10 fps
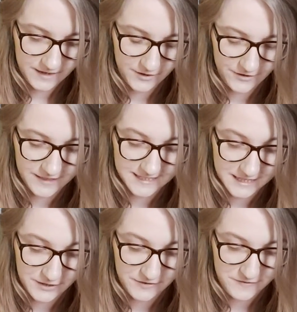hold on, there's a
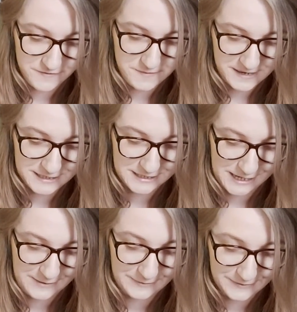lot of information
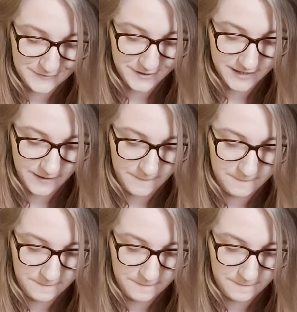coming through now.